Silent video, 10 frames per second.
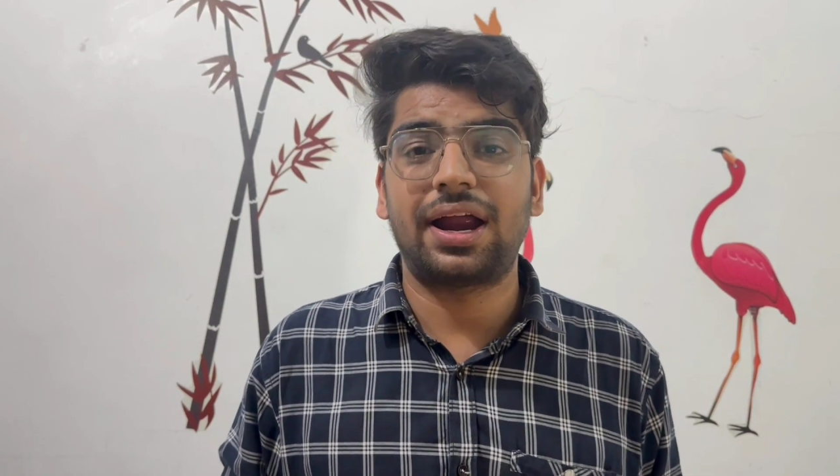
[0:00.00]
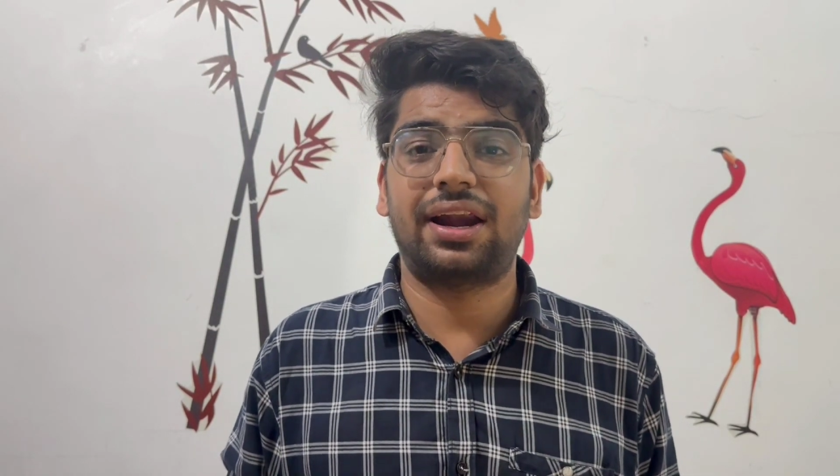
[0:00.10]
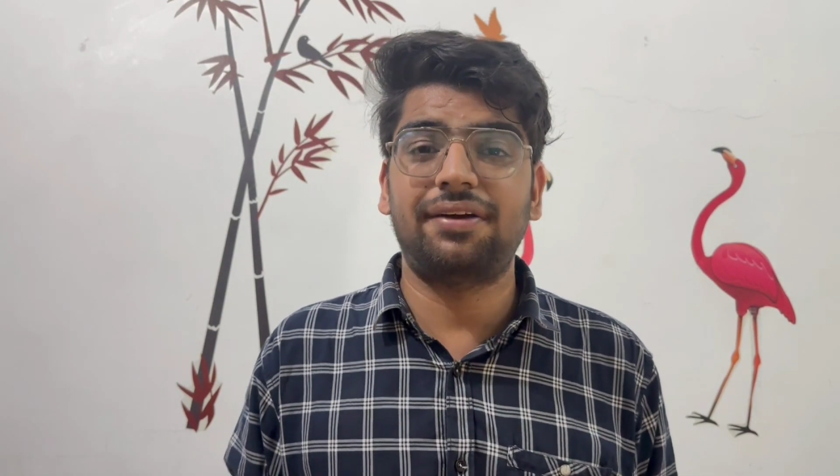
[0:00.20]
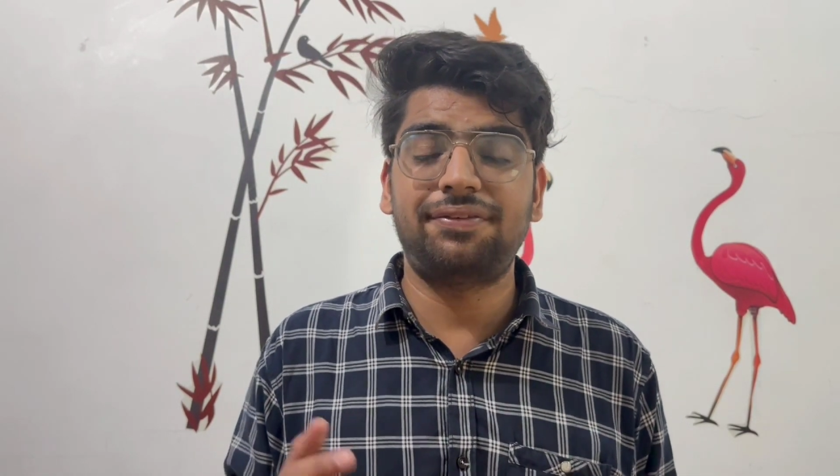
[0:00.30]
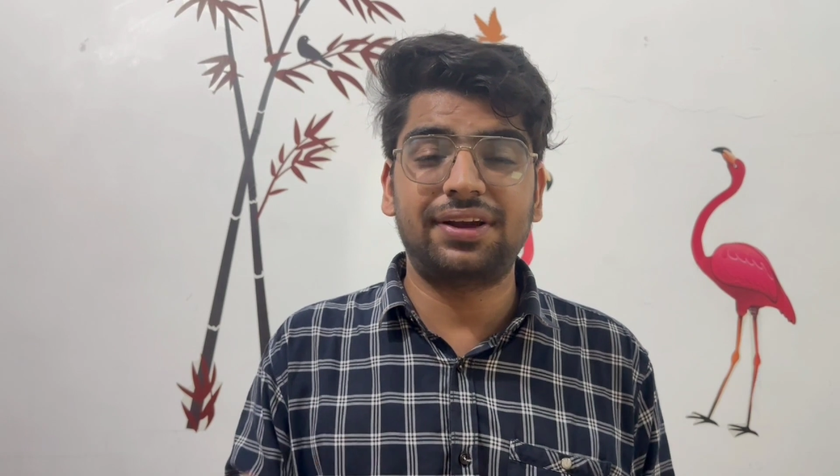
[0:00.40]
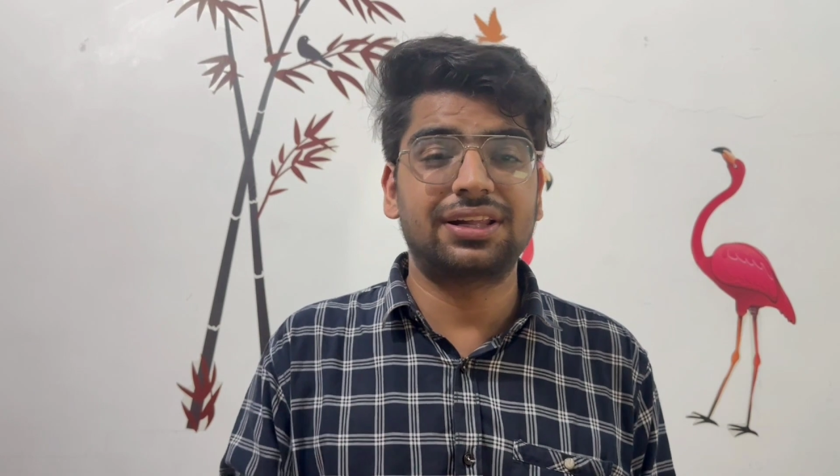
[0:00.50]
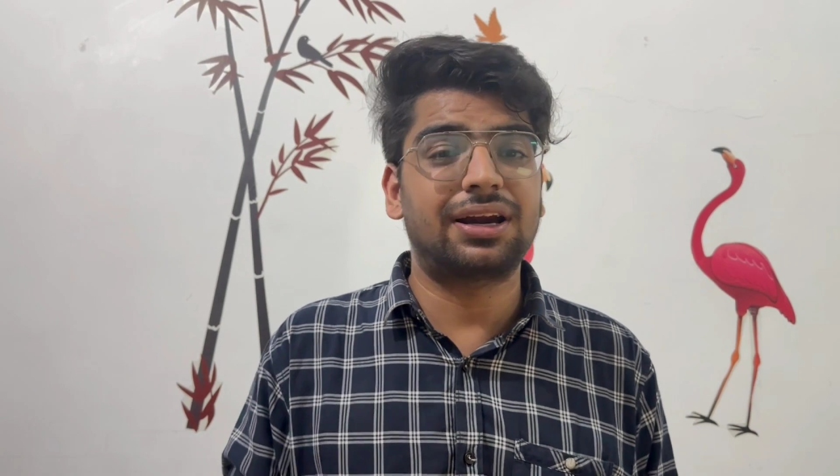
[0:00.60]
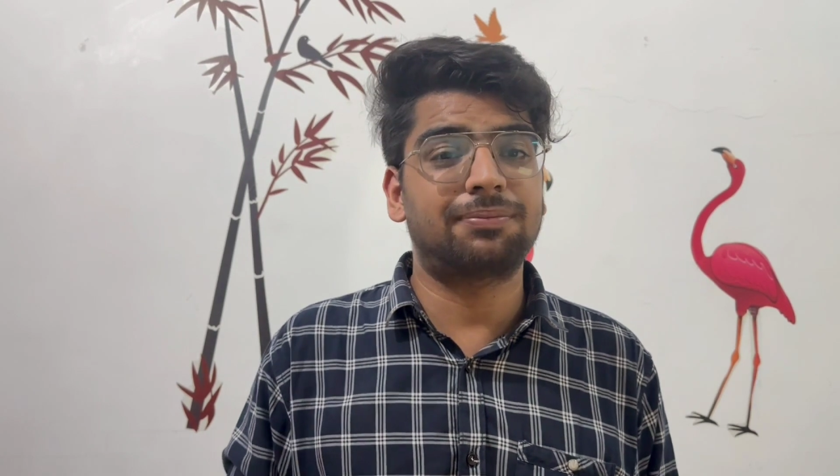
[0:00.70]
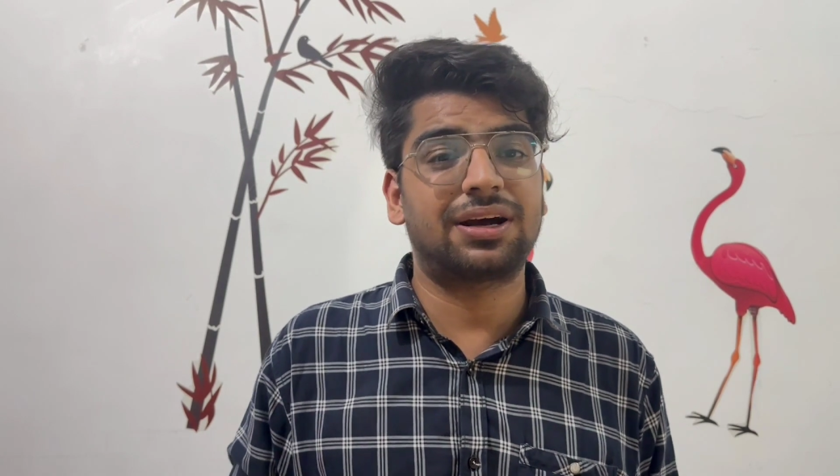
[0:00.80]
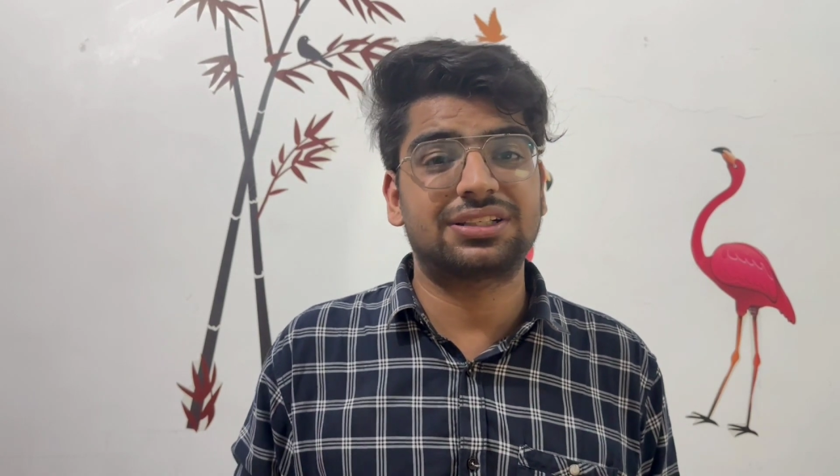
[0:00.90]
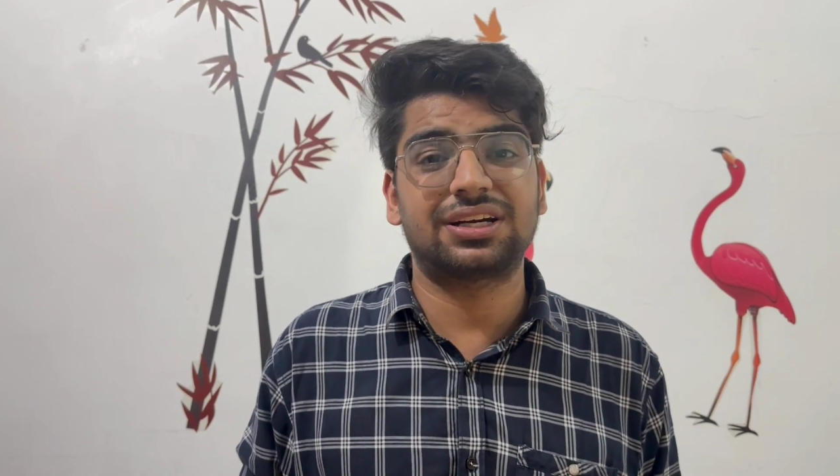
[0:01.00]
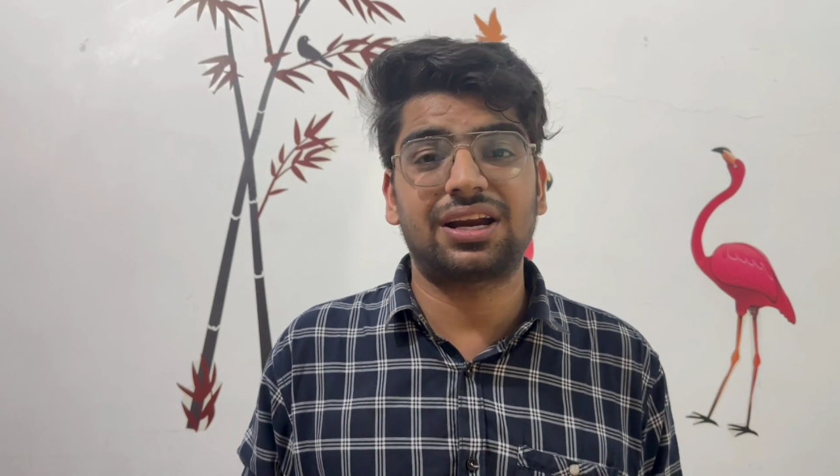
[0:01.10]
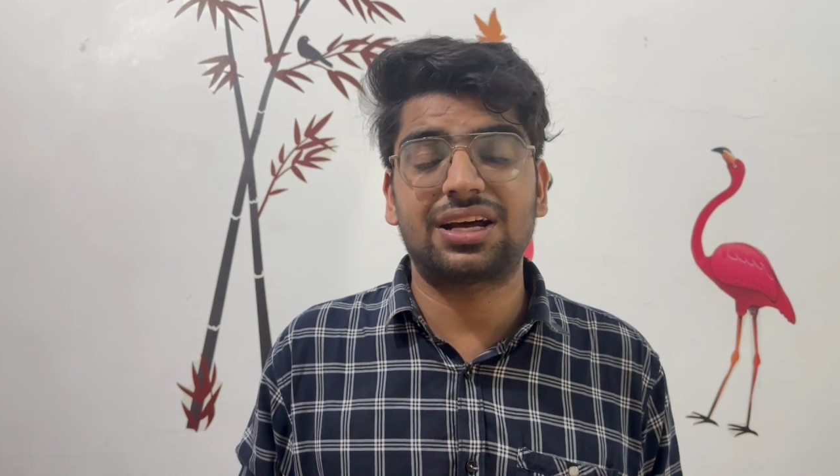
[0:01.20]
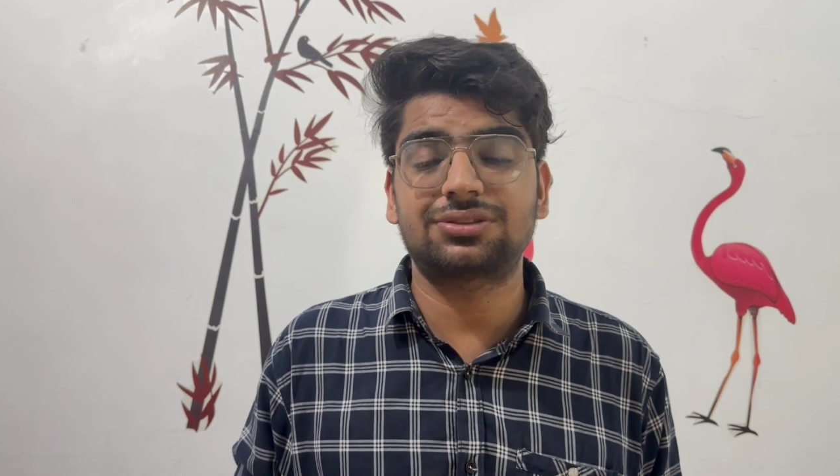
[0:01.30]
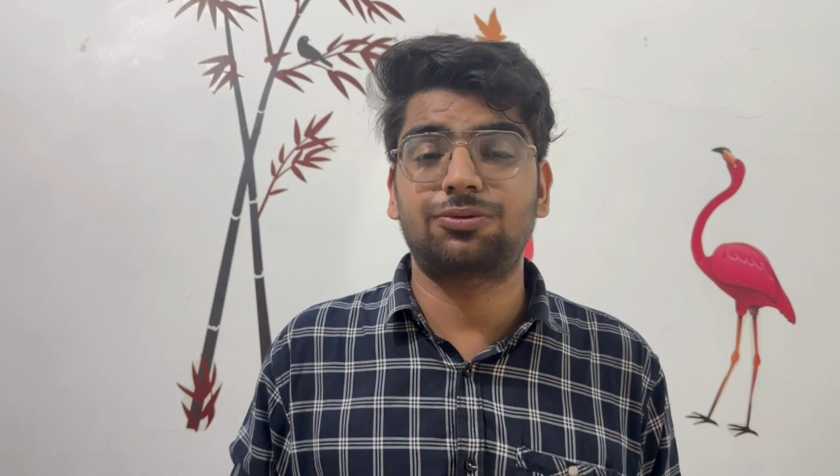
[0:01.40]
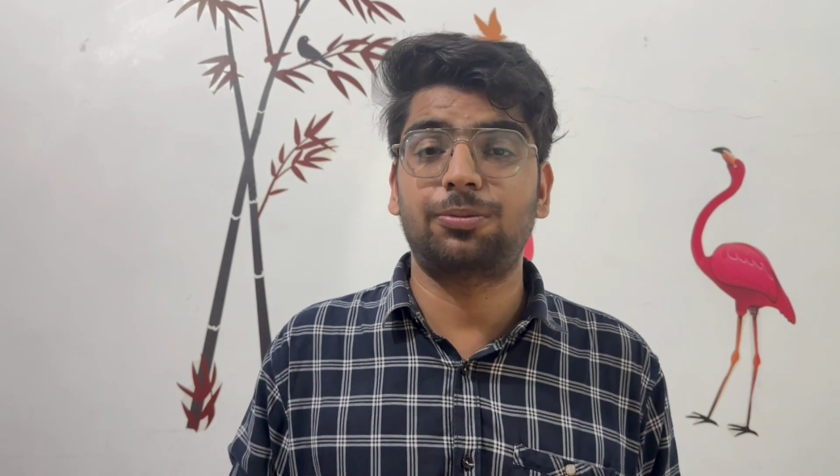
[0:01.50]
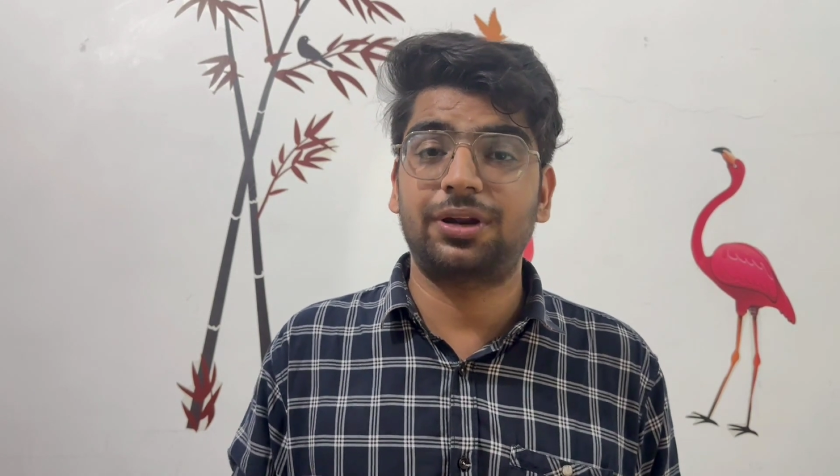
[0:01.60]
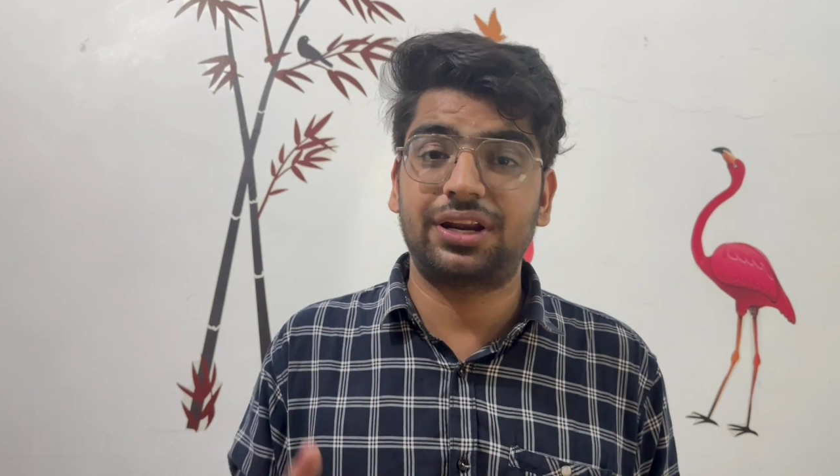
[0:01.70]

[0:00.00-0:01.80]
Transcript: and I feel that masterclass would be